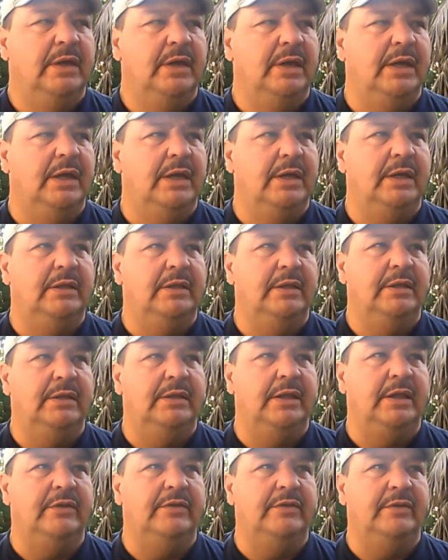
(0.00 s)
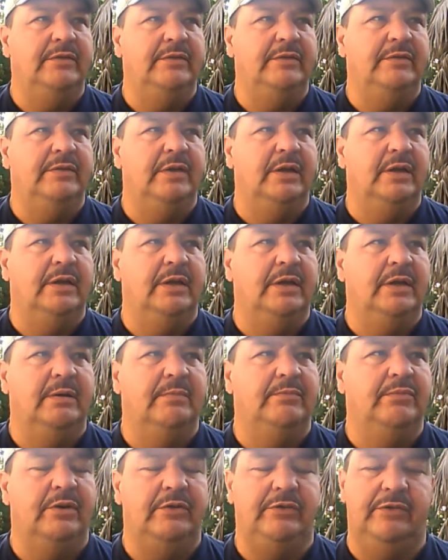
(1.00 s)
And they just
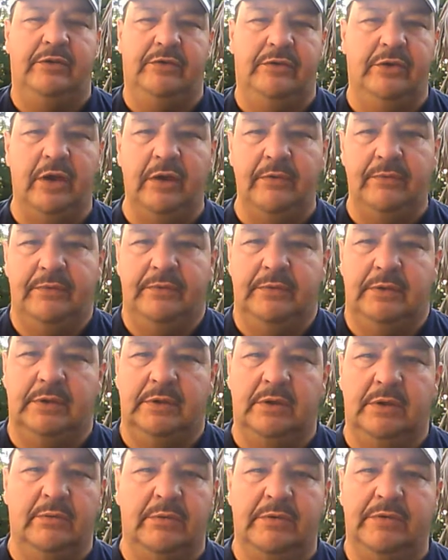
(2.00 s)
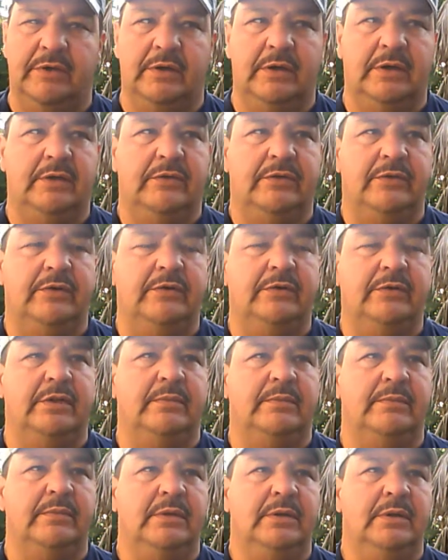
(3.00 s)
brushed us off. It wasn't a concern to
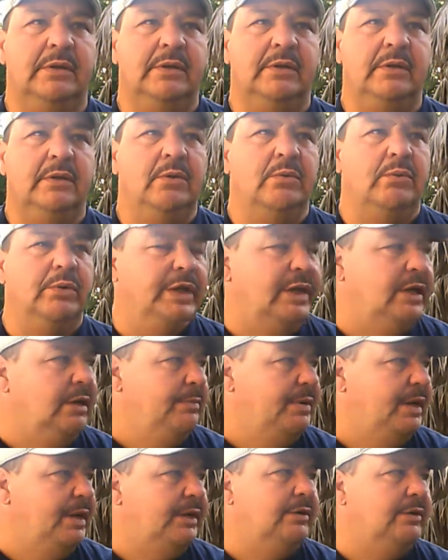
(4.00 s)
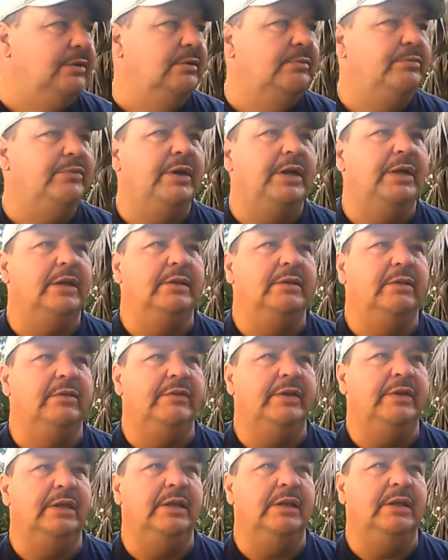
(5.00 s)
them. Well, I come back here to pray. And
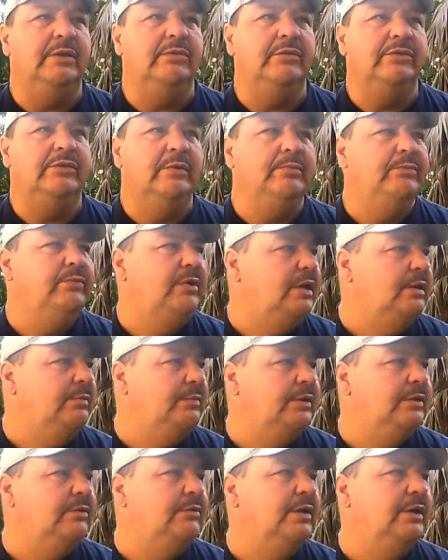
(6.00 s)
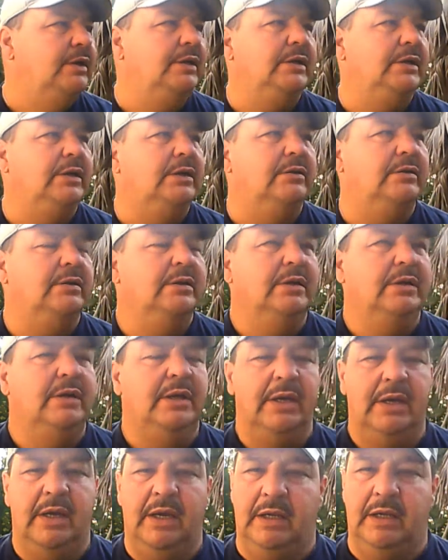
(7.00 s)
those guinea hens would jump right up on the railing here.
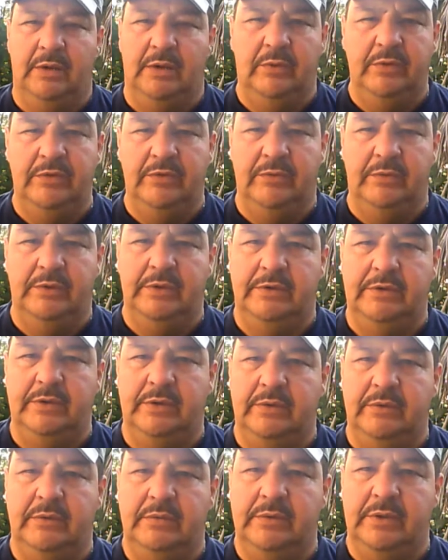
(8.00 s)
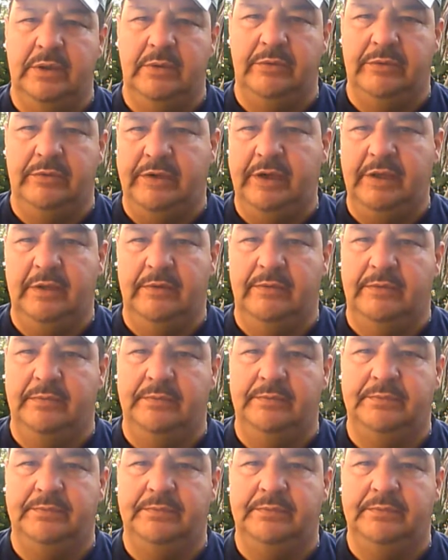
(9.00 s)
And it wasn't one or two. It was 10 of them.